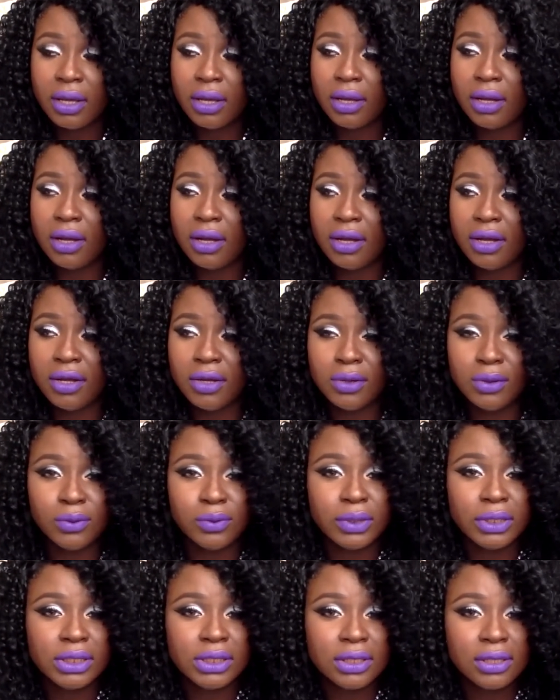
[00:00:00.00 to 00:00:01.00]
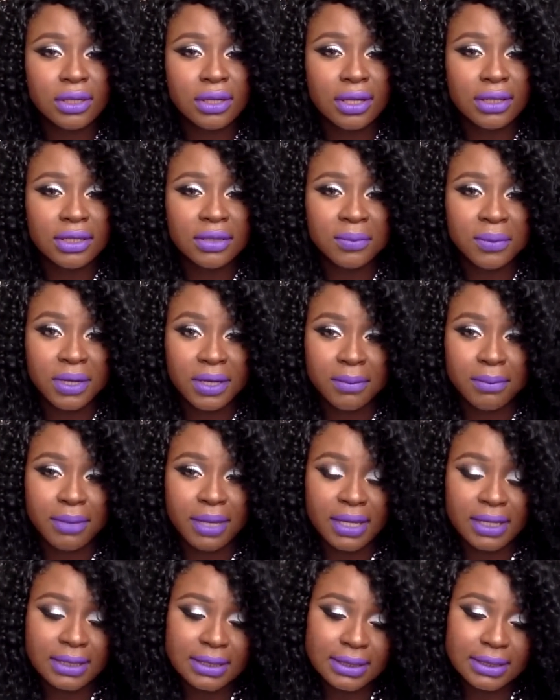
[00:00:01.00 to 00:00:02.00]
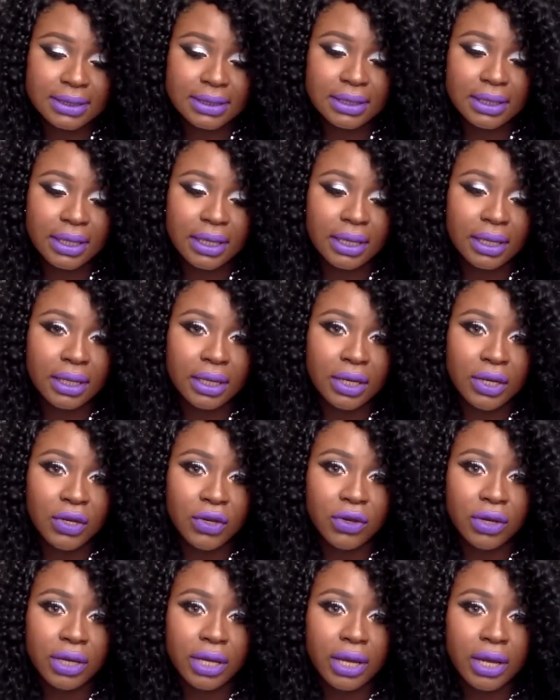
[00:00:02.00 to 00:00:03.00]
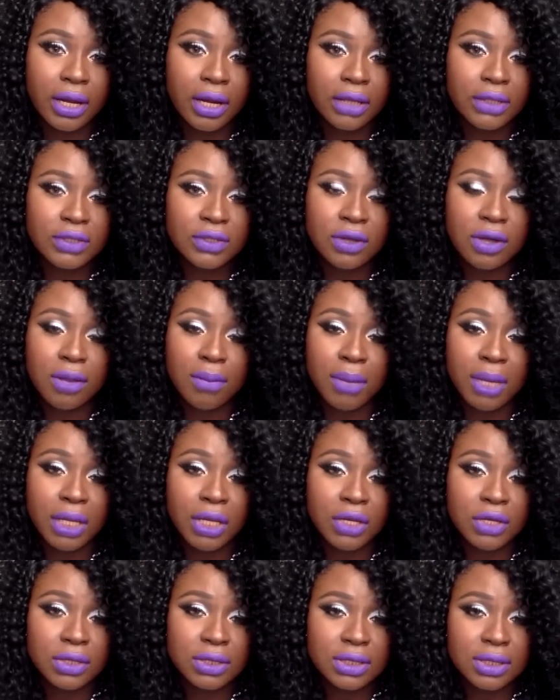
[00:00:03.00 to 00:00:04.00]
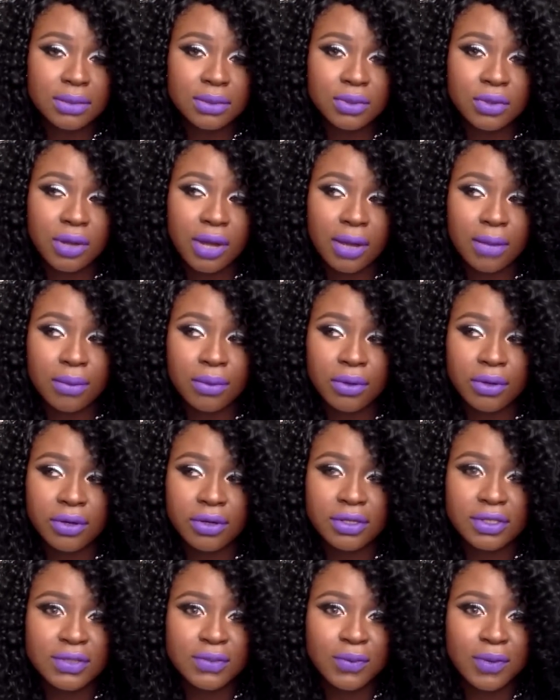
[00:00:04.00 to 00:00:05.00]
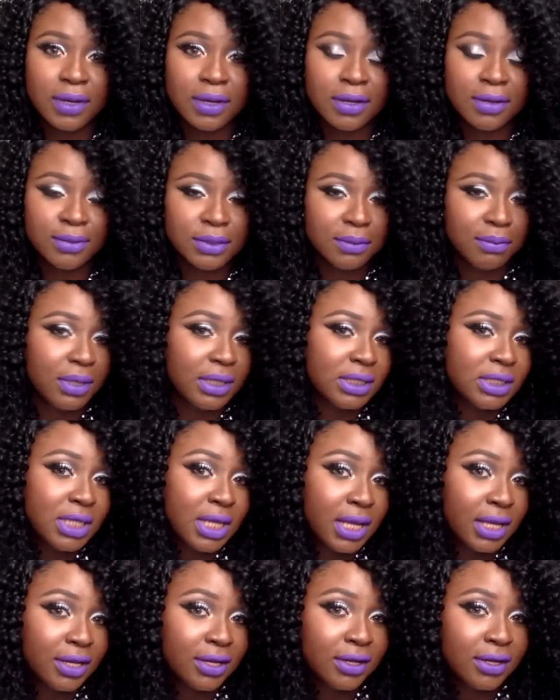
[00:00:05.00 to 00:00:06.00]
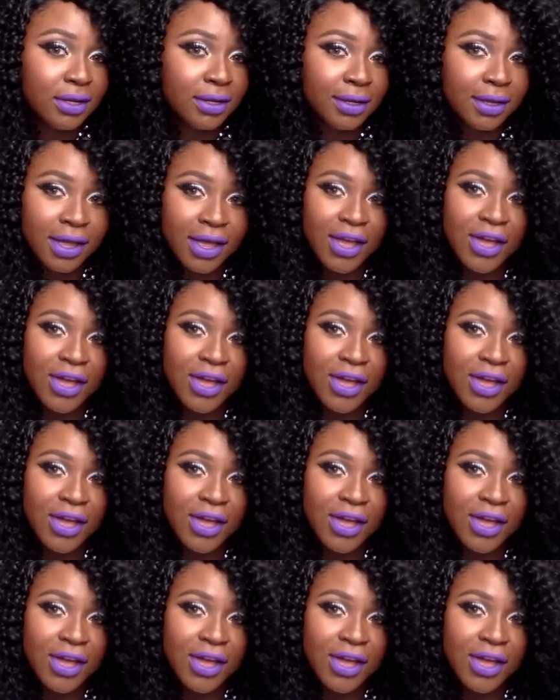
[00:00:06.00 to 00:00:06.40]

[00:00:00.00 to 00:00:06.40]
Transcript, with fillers: Uh, wishing nothing but the best in the new year to all my new subscribers. Welcome to my channel.